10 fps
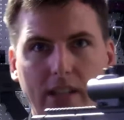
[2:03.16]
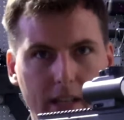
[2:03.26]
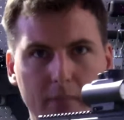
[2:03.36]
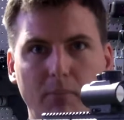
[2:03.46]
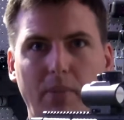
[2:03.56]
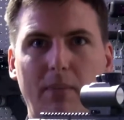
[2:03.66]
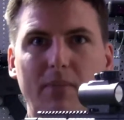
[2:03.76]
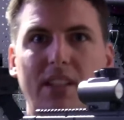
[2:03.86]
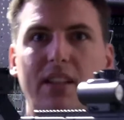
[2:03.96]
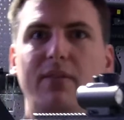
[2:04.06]
getting
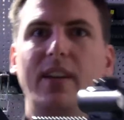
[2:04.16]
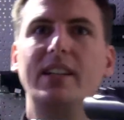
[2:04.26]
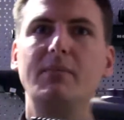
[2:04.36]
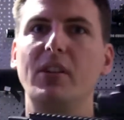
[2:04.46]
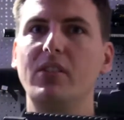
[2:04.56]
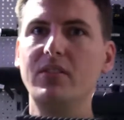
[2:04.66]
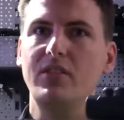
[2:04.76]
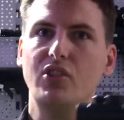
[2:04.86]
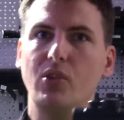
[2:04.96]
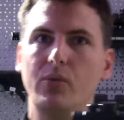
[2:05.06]
bumped in the face because the
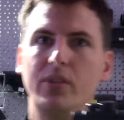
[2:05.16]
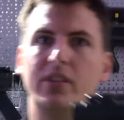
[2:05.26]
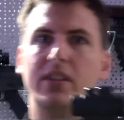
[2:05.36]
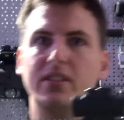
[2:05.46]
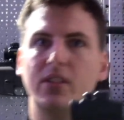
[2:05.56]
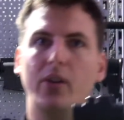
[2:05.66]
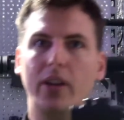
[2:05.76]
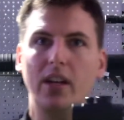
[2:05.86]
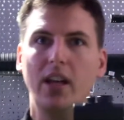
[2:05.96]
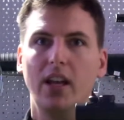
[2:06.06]
shoulder is
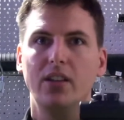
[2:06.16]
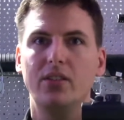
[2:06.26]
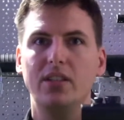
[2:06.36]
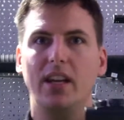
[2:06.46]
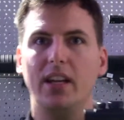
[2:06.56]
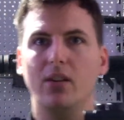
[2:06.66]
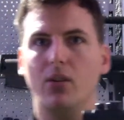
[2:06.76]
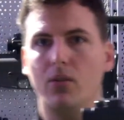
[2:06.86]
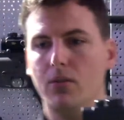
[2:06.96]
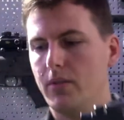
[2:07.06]
going to take
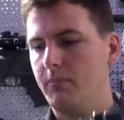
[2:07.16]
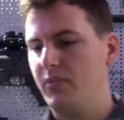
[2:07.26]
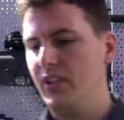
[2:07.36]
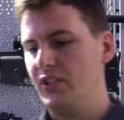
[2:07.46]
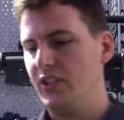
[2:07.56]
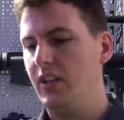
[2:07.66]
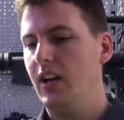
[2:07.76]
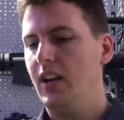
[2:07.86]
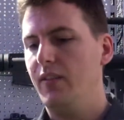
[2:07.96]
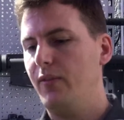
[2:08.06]
all the
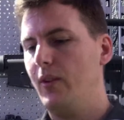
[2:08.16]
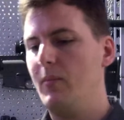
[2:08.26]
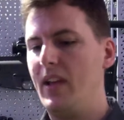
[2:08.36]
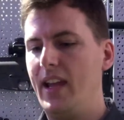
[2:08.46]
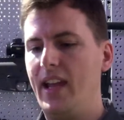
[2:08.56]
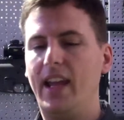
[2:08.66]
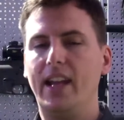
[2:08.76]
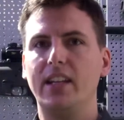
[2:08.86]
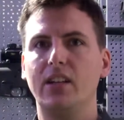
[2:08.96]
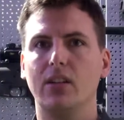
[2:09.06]
pressure from
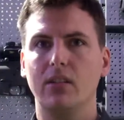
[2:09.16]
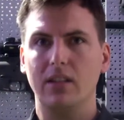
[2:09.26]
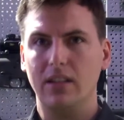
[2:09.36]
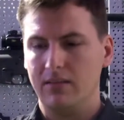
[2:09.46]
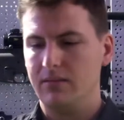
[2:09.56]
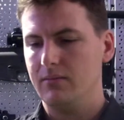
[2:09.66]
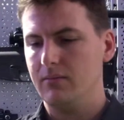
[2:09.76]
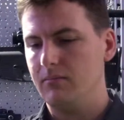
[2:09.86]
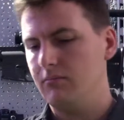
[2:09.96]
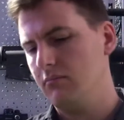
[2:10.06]
any col
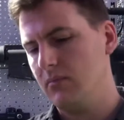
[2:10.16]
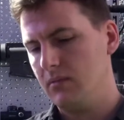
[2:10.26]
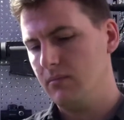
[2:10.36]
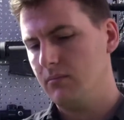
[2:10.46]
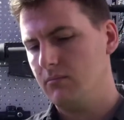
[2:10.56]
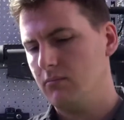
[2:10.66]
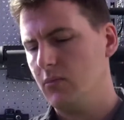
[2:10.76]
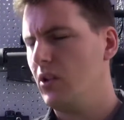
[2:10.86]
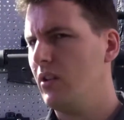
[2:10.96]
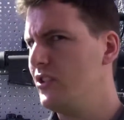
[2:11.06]

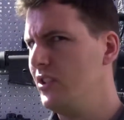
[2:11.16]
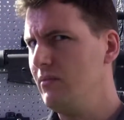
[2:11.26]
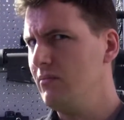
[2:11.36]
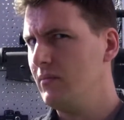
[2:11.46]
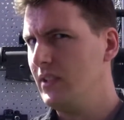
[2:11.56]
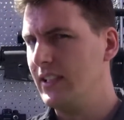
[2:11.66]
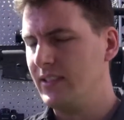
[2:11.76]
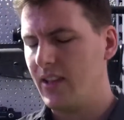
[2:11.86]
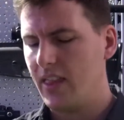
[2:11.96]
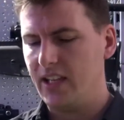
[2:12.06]
collision. Yes,
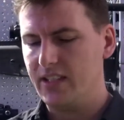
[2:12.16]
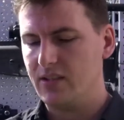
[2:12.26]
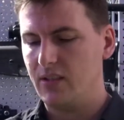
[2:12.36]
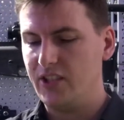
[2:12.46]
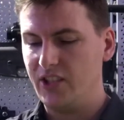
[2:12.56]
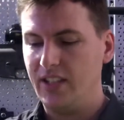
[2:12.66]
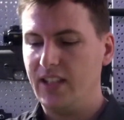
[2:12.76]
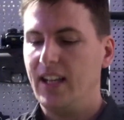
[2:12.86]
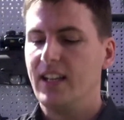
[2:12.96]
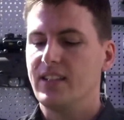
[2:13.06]
I think it's collision.
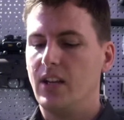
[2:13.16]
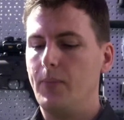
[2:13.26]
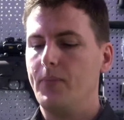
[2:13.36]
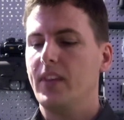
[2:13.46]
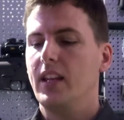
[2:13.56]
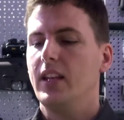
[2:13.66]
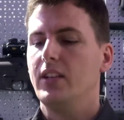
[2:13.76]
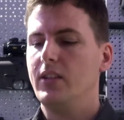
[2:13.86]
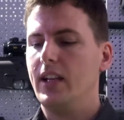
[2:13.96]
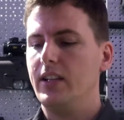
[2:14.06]
So
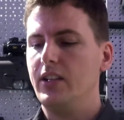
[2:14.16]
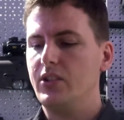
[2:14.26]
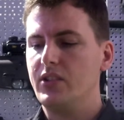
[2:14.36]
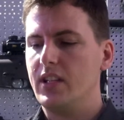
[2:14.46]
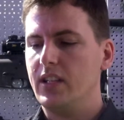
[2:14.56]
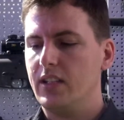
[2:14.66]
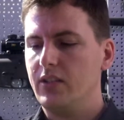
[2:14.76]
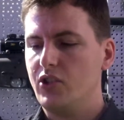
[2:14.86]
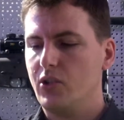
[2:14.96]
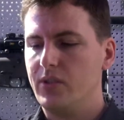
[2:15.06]
you can use
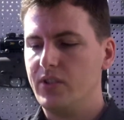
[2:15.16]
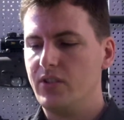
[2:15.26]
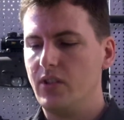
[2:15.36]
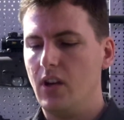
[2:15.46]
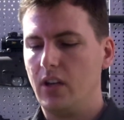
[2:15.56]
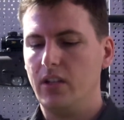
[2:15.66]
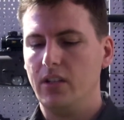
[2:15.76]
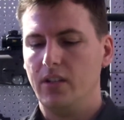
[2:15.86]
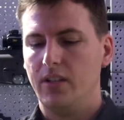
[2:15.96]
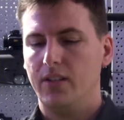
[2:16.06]
the shoulder stock
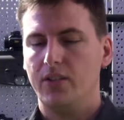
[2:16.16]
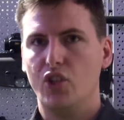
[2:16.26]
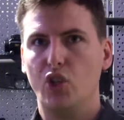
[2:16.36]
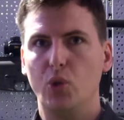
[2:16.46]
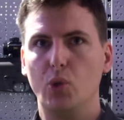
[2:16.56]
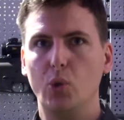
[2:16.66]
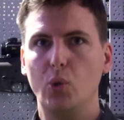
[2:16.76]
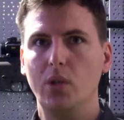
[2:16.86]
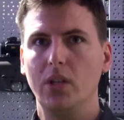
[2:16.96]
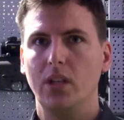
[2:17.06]

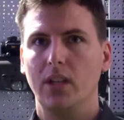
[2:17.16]
to